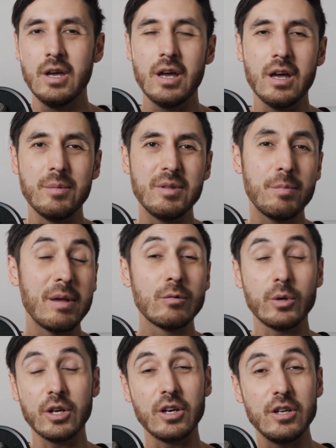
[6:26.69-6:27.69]
it depends
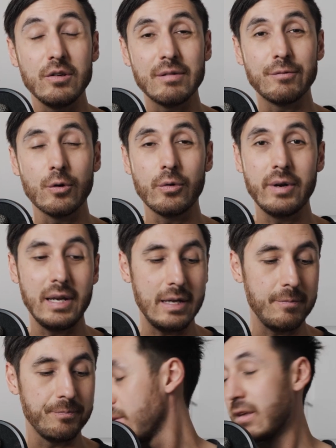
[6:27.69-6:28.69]
what you're going to use it for
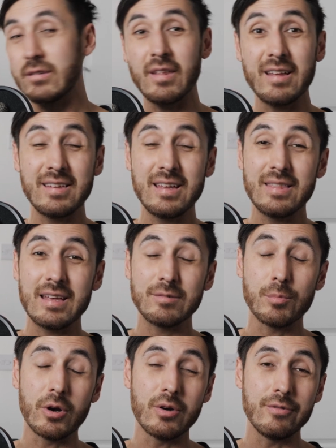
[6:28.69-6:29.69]
really. So that's it,
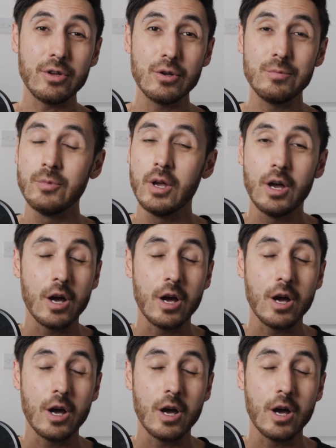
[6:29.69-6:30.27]
that's my review.